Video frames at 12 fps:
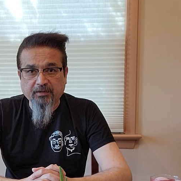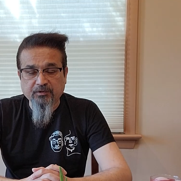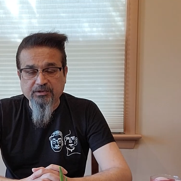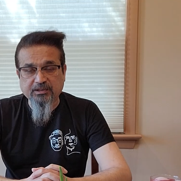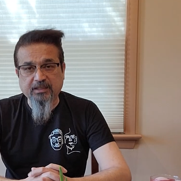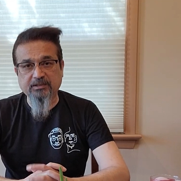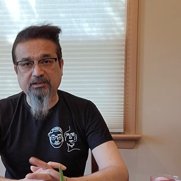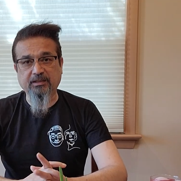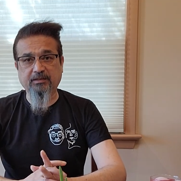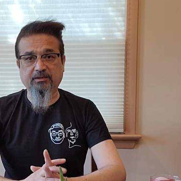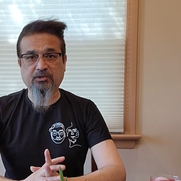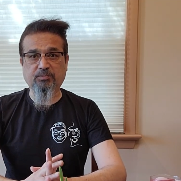your
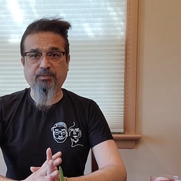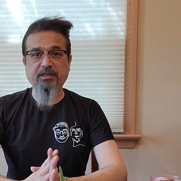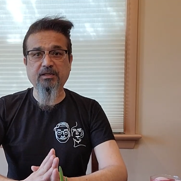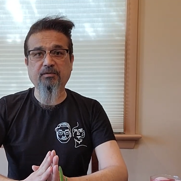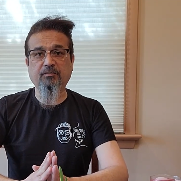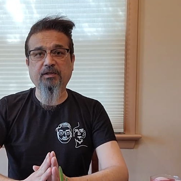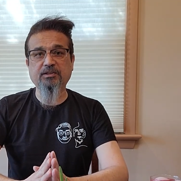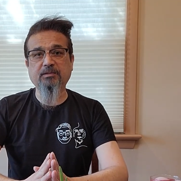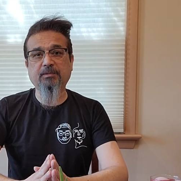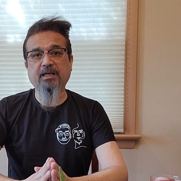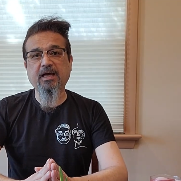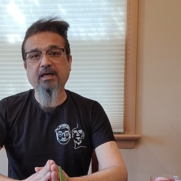spring
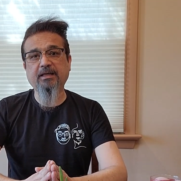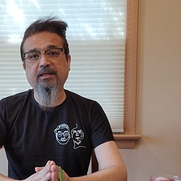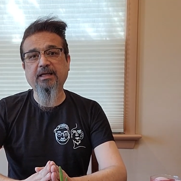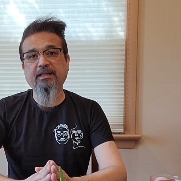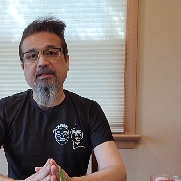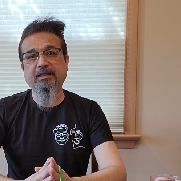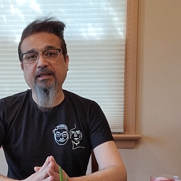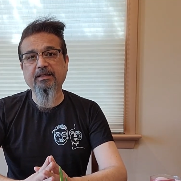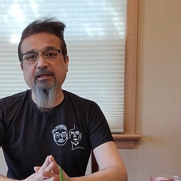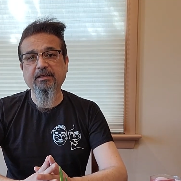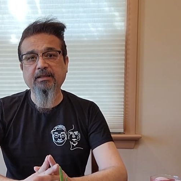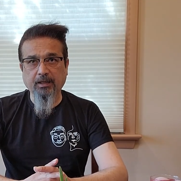vegetable garden, and
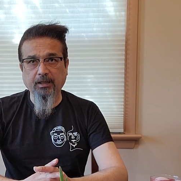then